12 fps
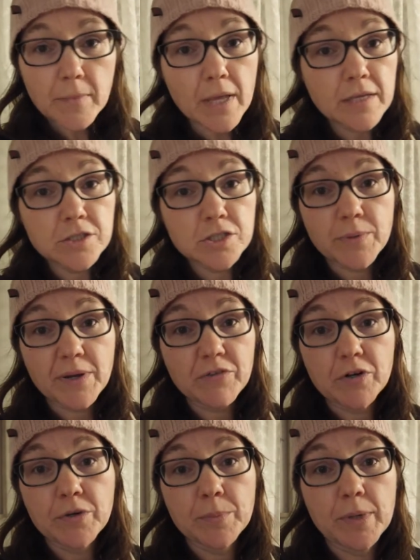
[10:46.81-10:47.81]
and just wait
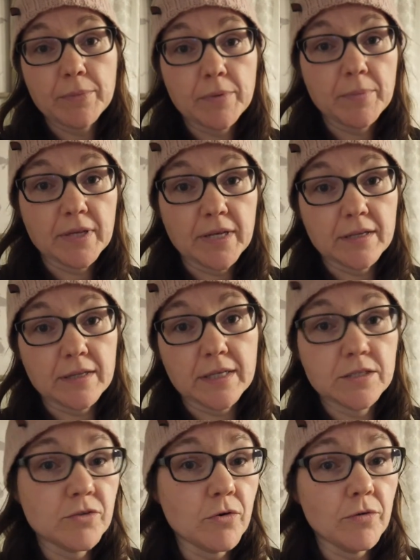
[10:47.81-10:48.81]
for her. Probably
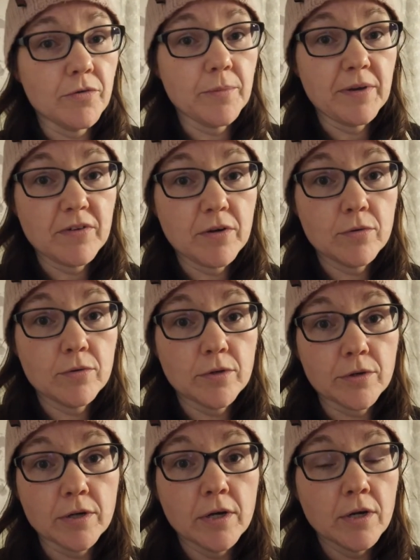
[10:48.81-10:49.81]
like scroll through my phone
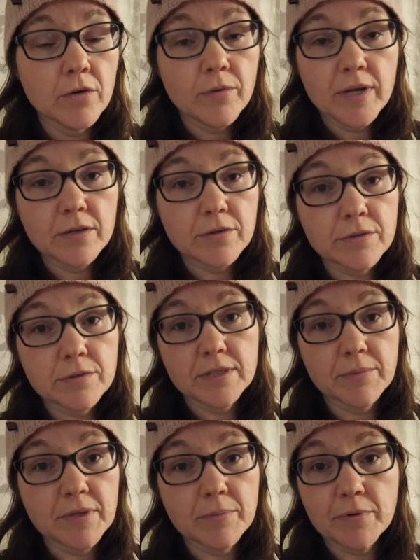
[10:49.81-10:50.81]
or read or do
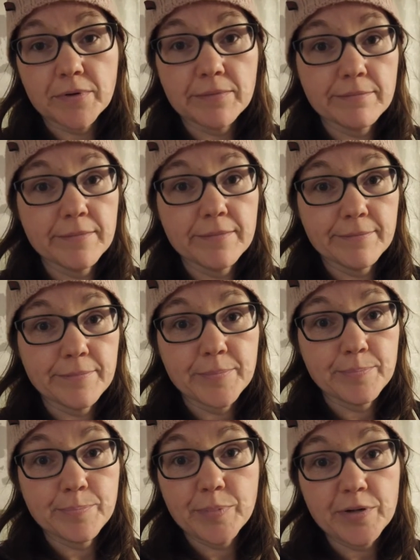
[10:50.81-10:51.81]
something pro
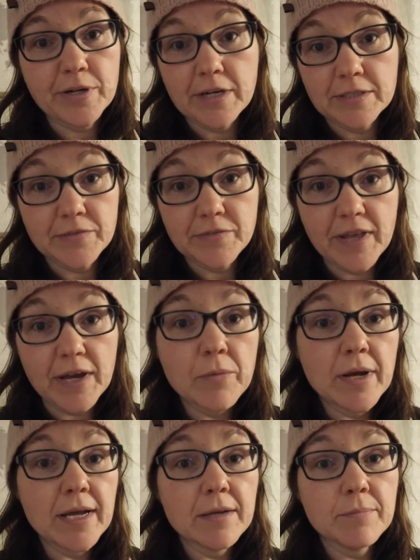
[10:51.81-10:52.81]
productive that
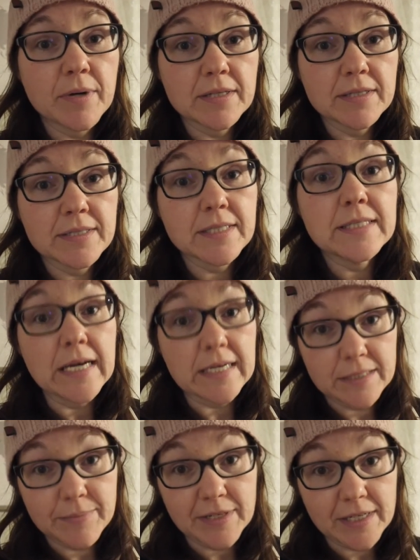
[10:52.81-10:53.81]
way, but
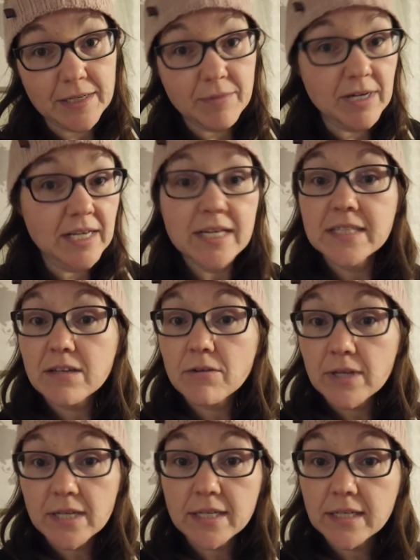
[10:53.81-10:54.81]
not spend any money because I don't
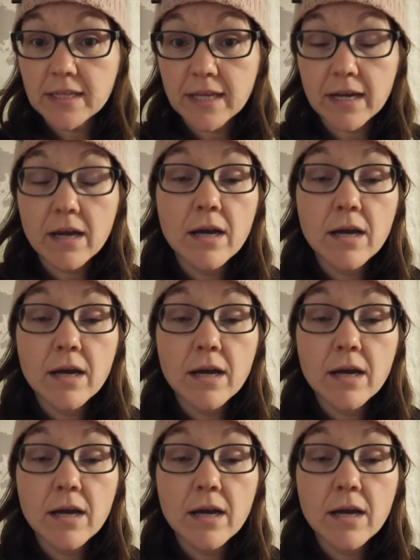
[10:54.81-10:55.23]
need anything.